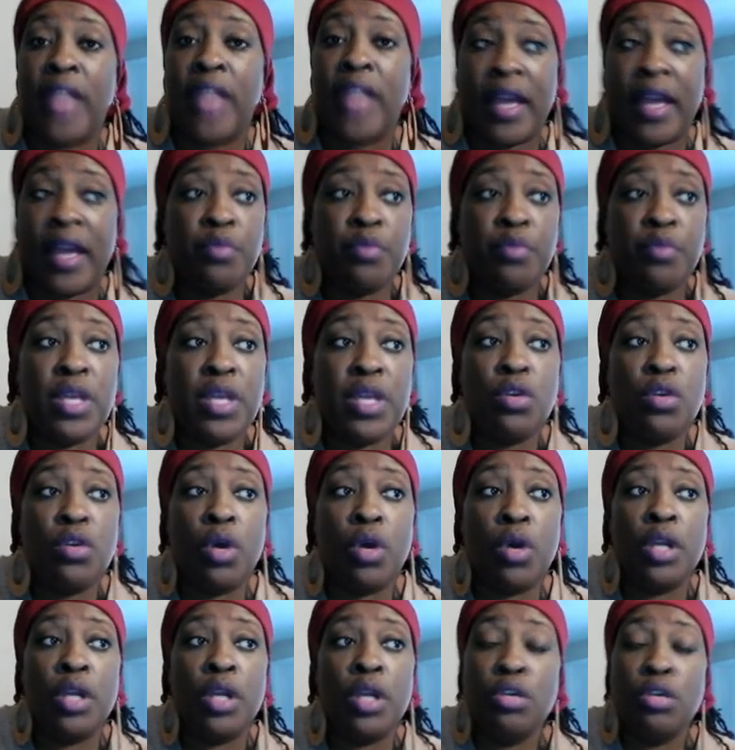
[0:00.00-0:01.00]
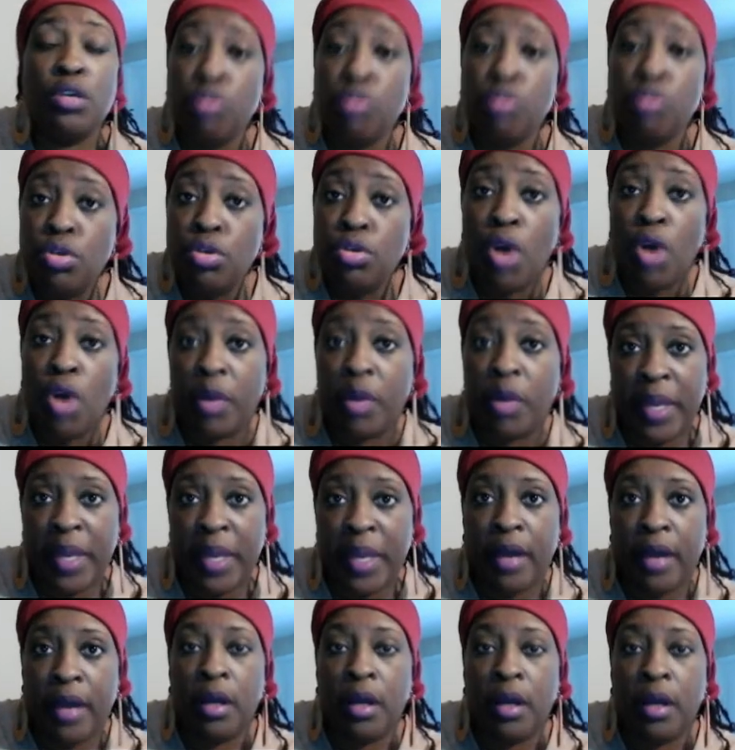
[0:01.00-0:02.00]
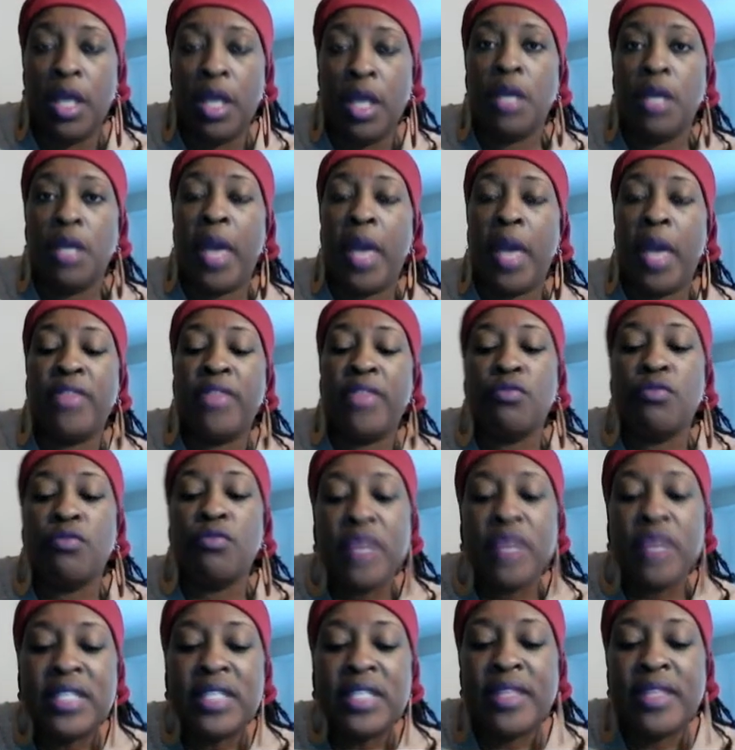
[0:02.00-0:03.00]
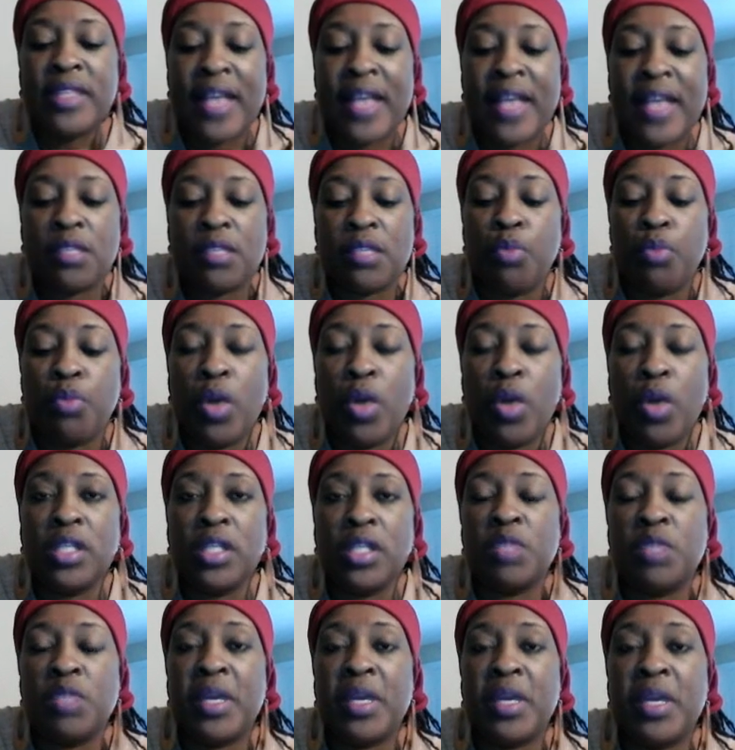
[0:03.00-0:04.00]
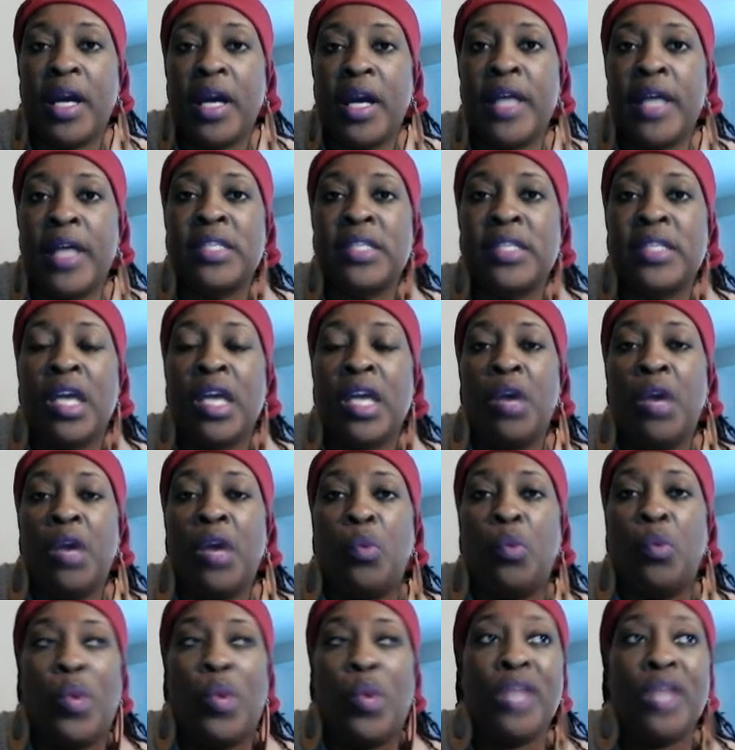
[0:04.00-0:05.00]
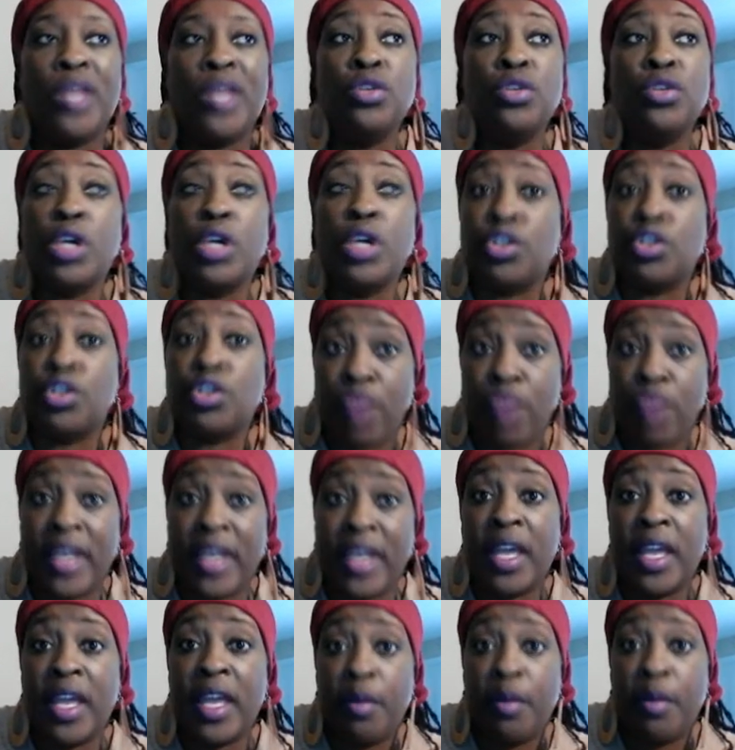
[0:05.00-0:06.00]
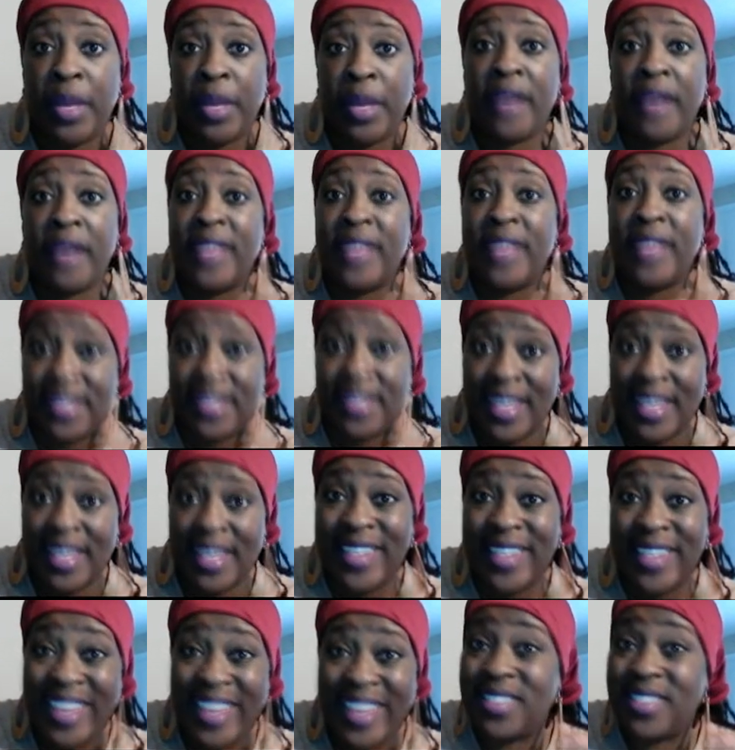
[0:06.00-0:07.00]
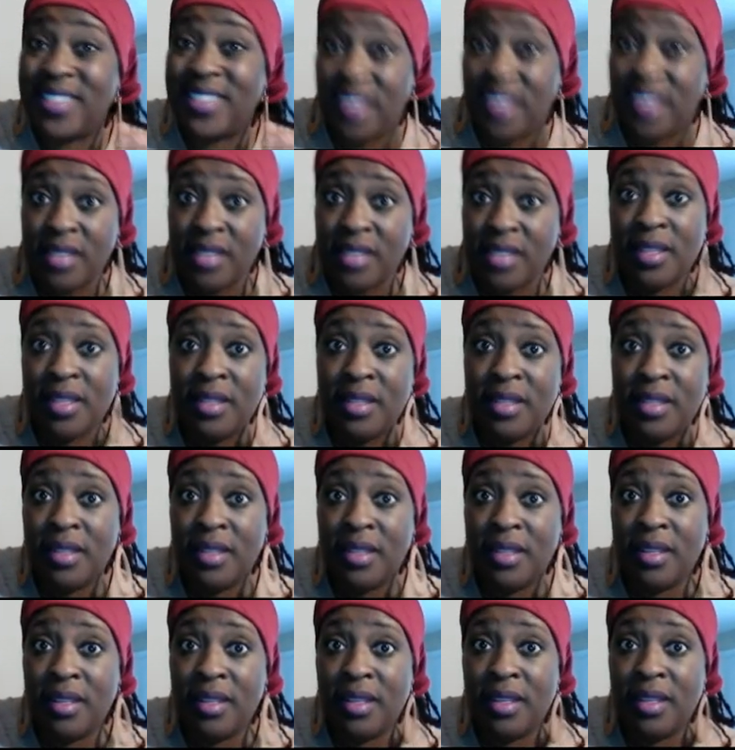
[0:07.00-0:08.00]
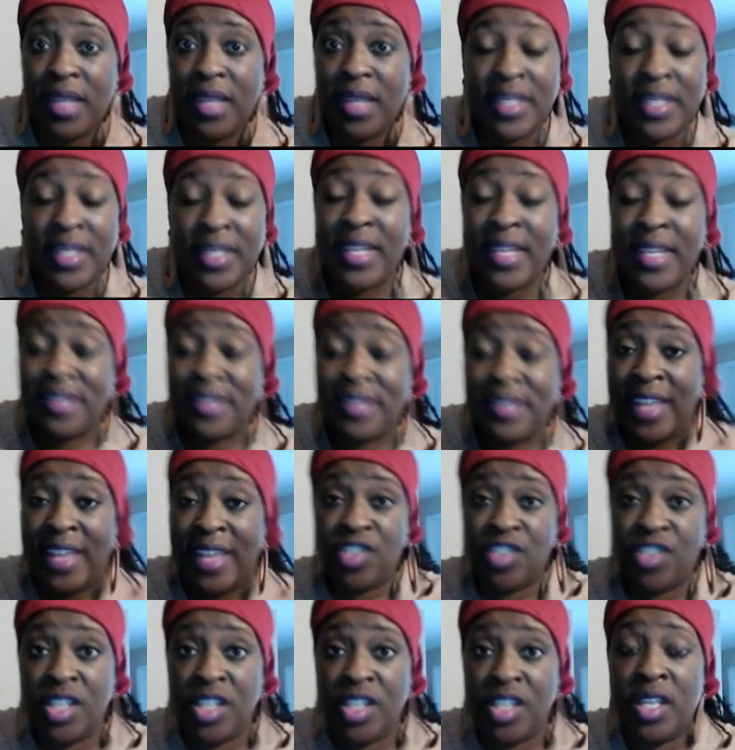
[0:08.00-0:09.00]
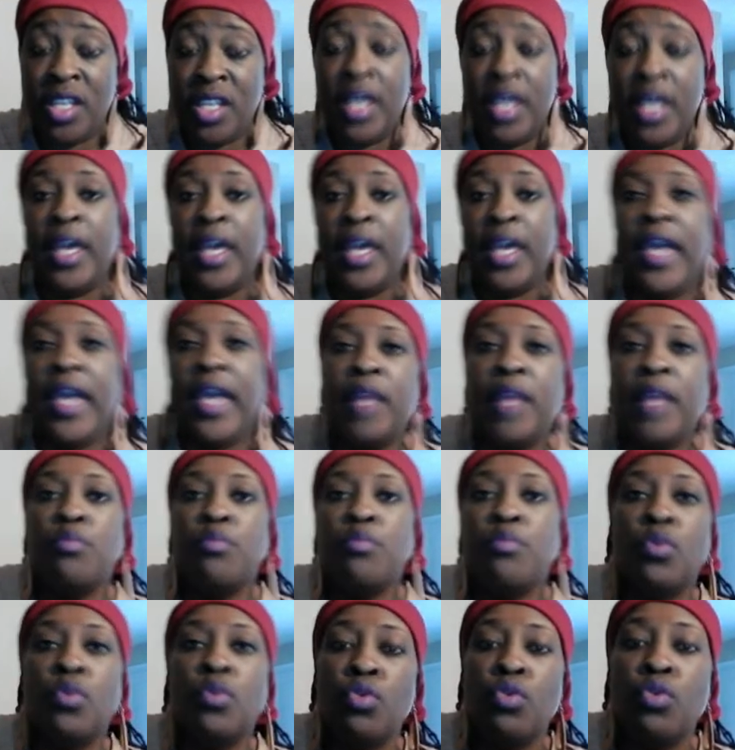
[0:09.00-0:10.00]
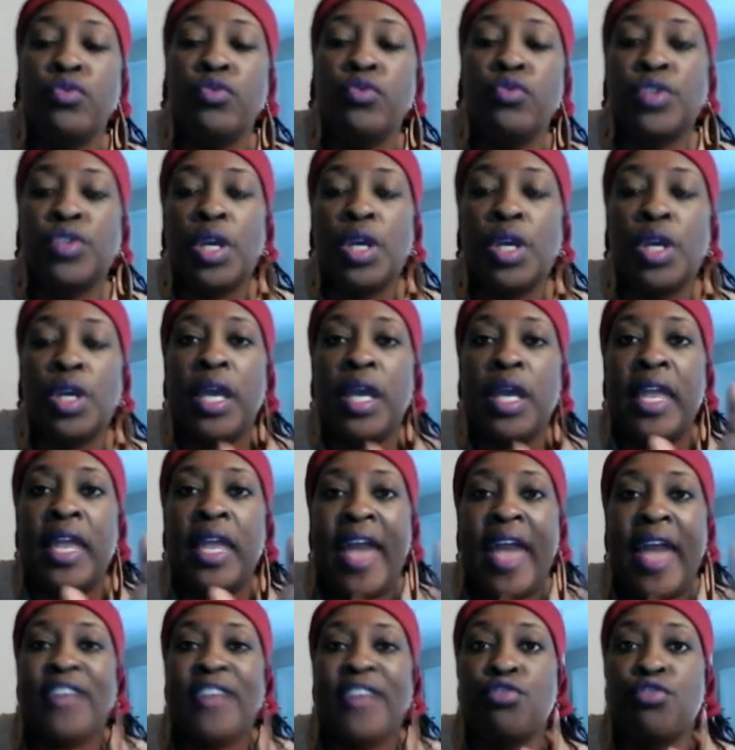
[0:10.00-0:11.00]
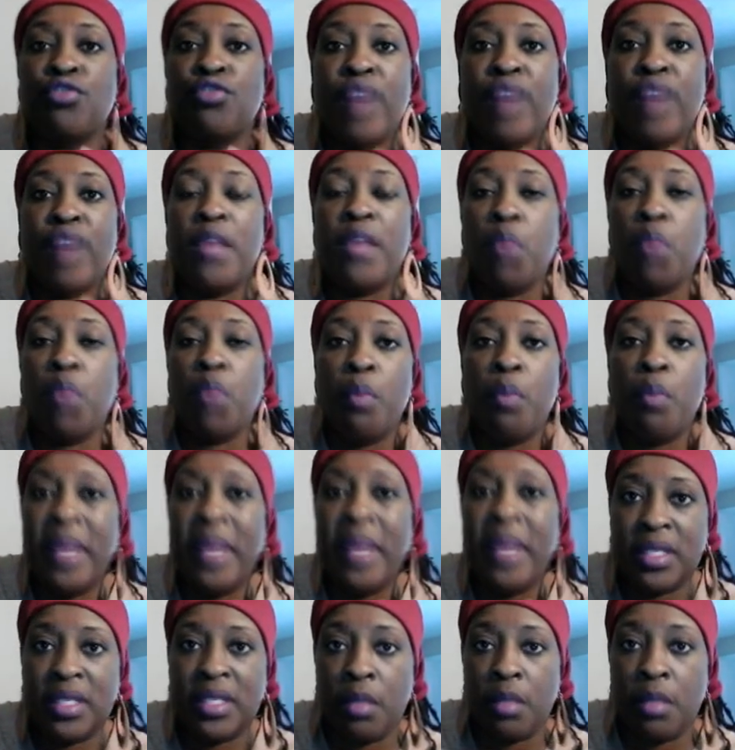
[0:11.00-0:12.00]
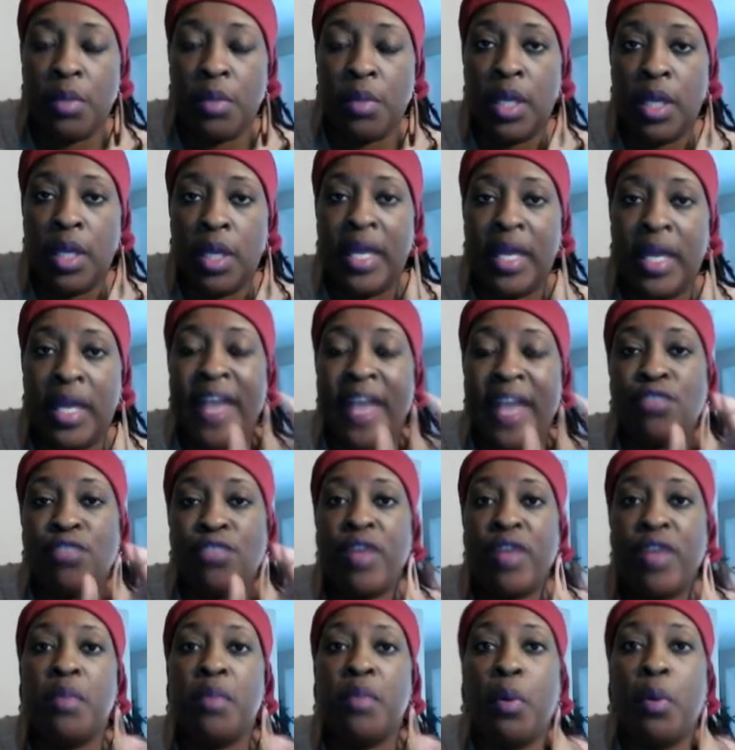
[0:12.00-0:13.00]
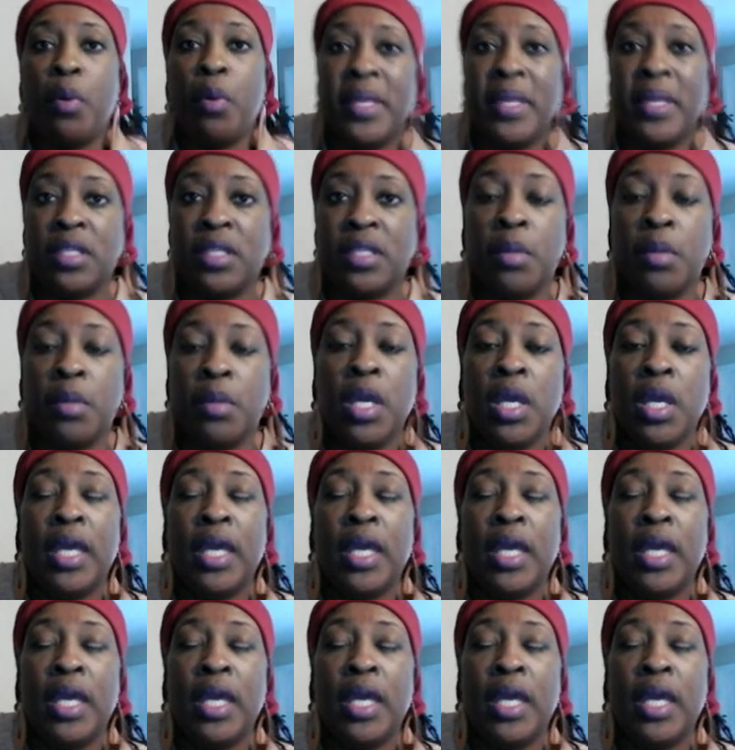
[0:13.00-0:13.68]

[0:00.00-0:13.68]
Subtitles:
That can be your New York pair. And the reason that's important is because when you're trading a pair that's in its season, in its session, it moves, it has greater momentum. It has greater momentum.